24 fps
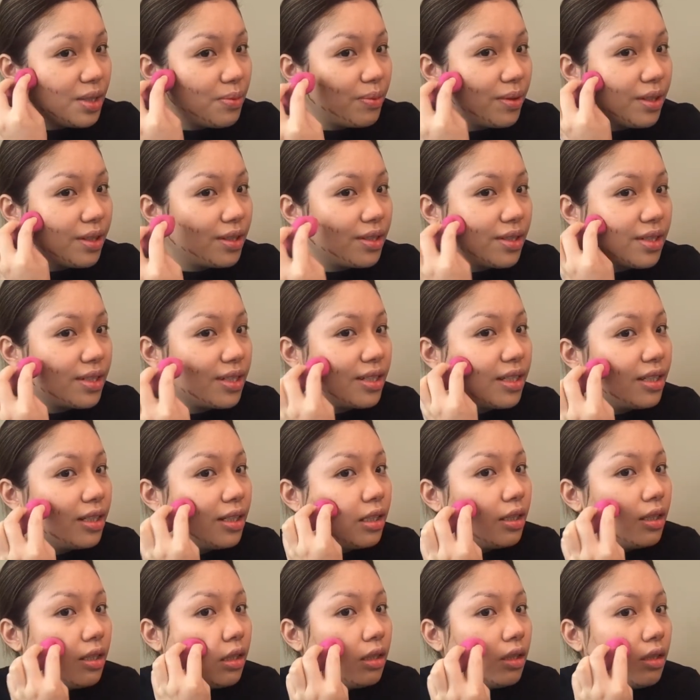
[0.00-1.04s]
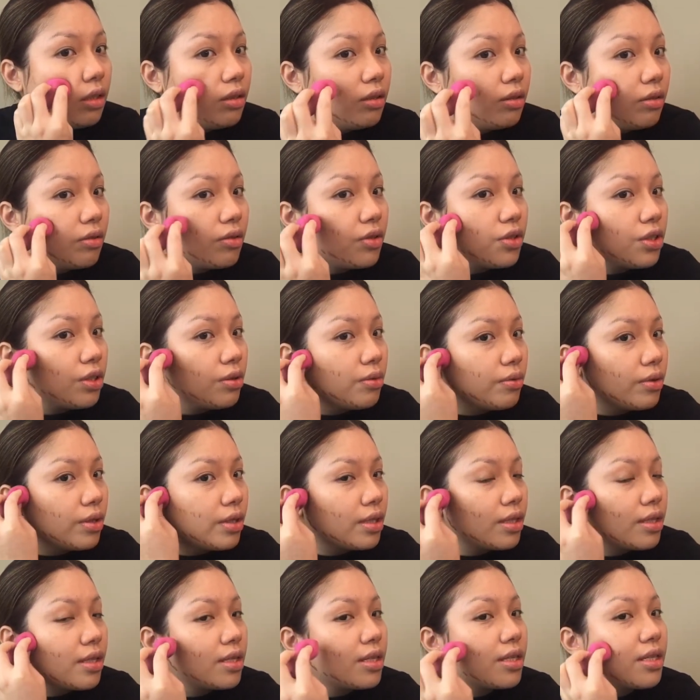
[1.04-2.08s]
because, you know, she would
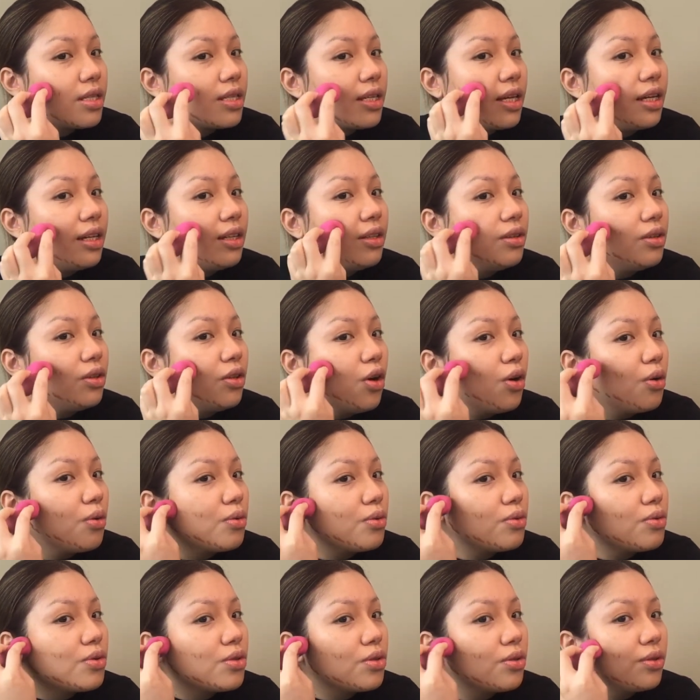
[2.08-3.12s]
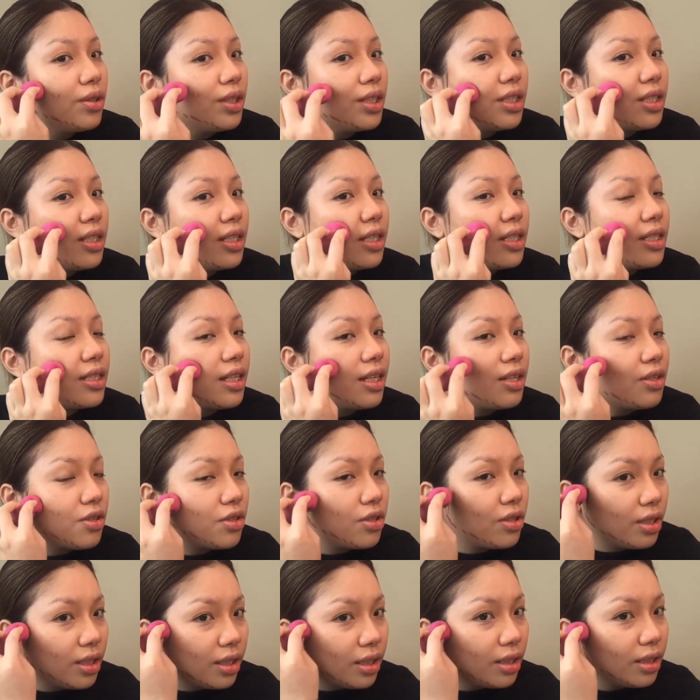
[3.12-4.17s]
say no to things that
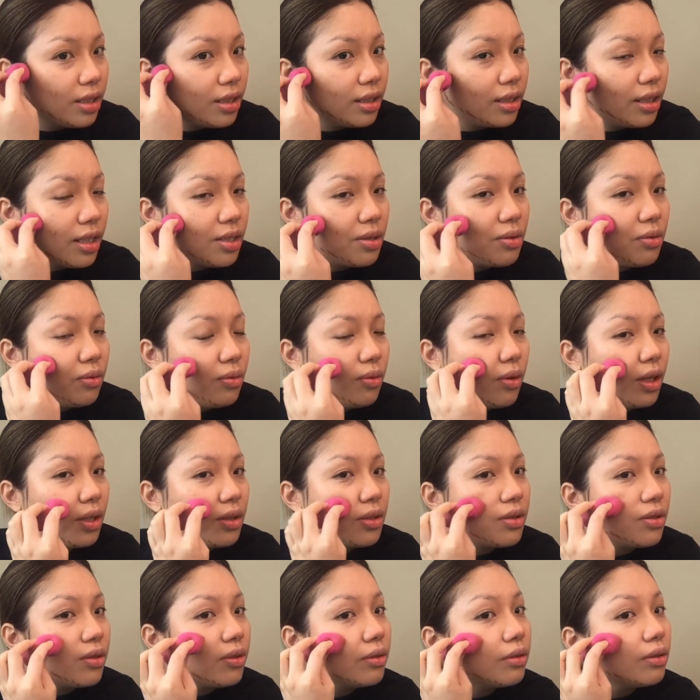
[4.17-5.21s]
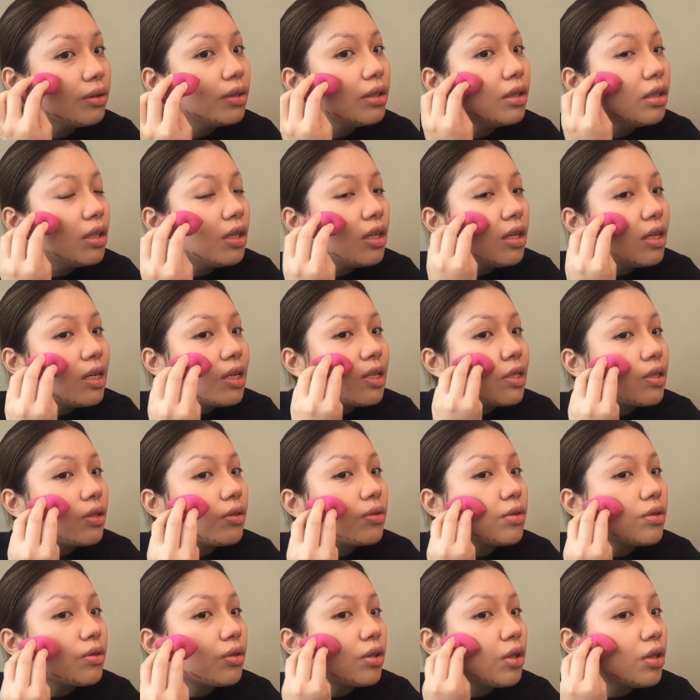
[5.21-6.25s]
she doesn't want to. So
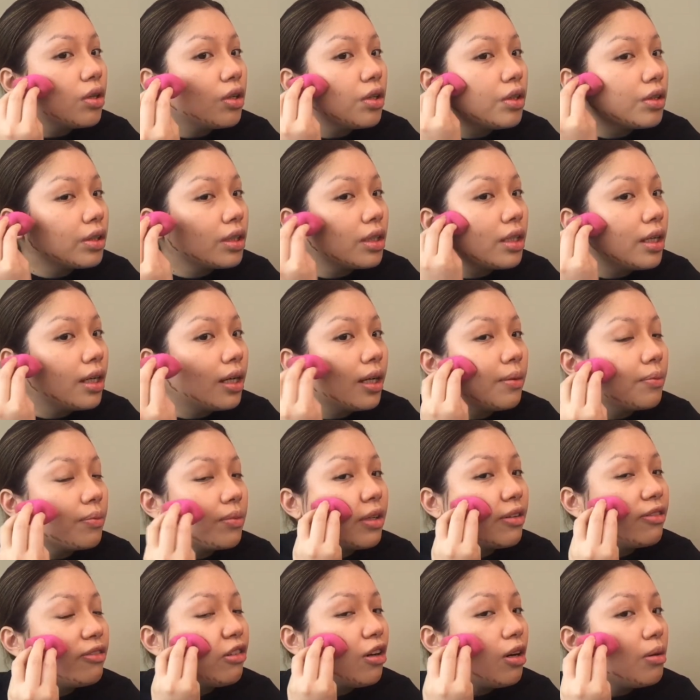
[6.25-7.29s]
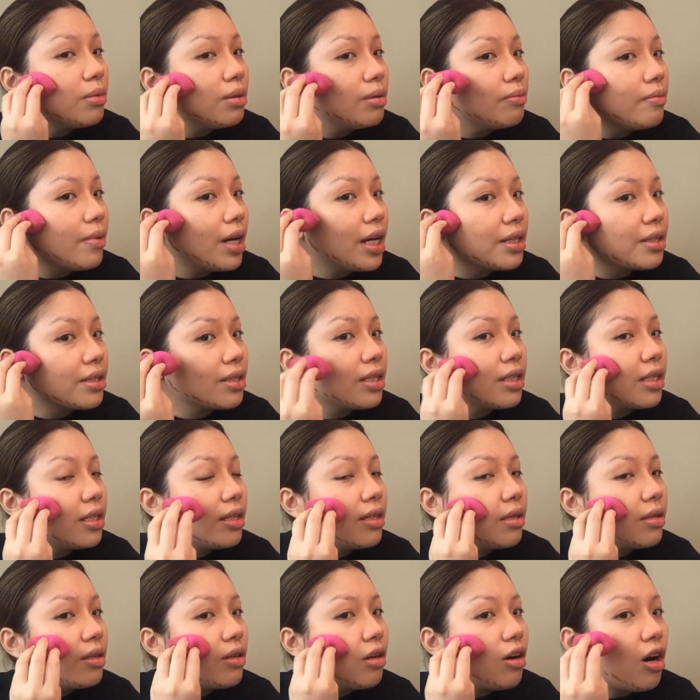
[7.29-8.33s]
to quote the former Met
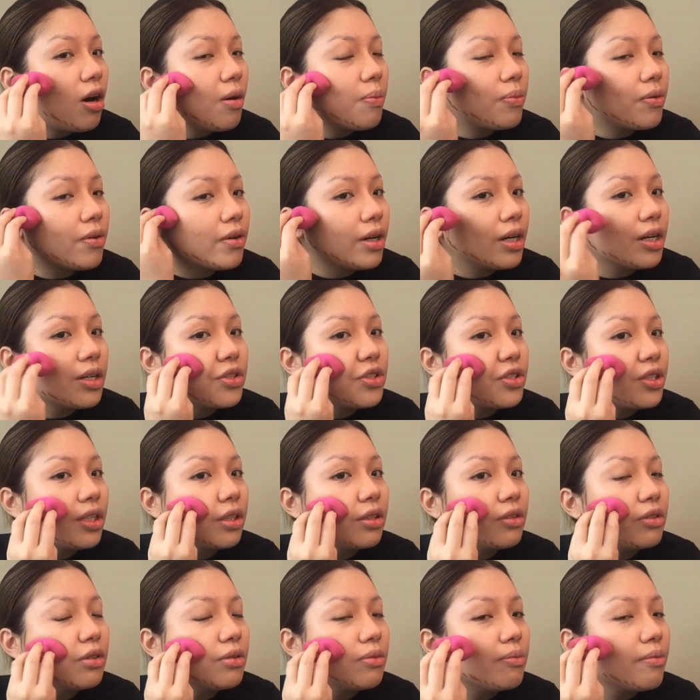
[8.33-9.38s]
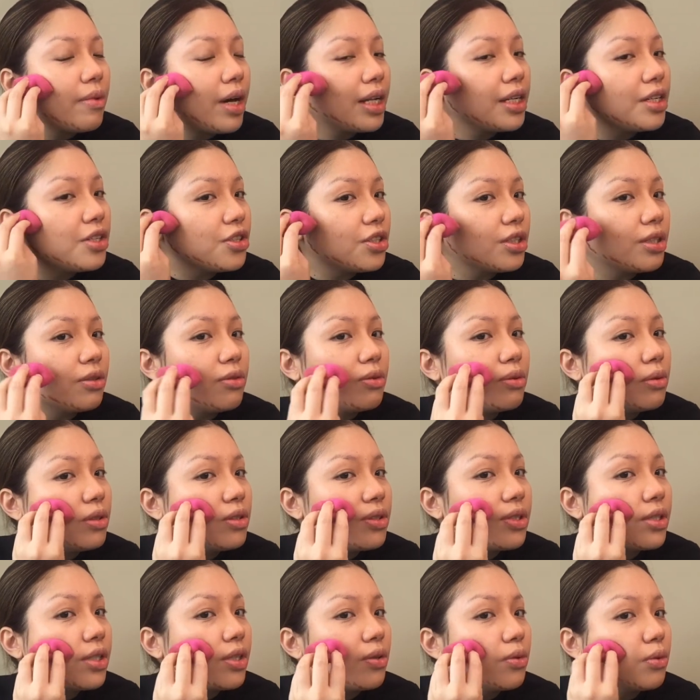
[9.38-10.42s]
Opera general manager
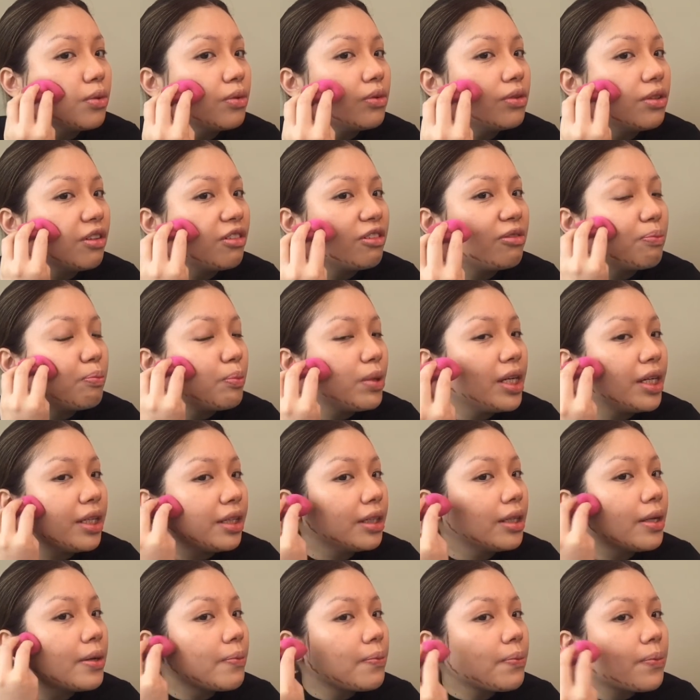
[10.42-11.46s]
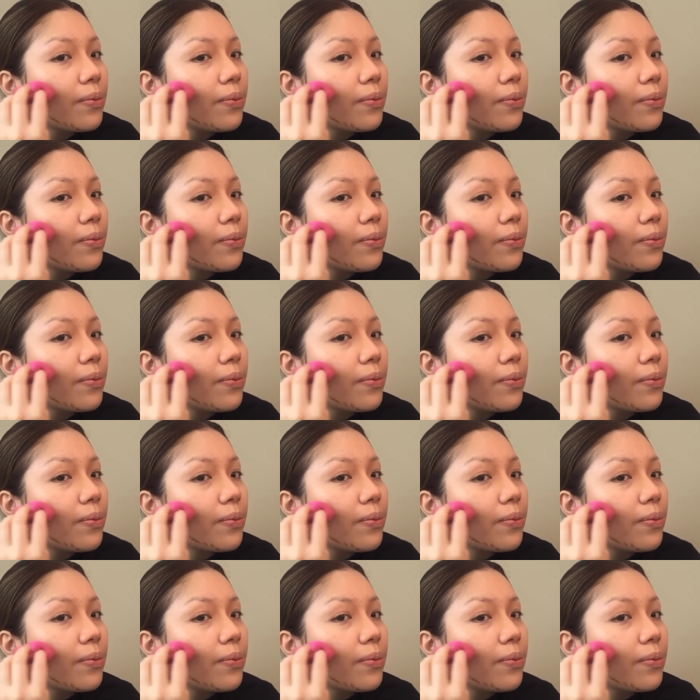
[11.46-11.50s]
Sir Rudolph Bing,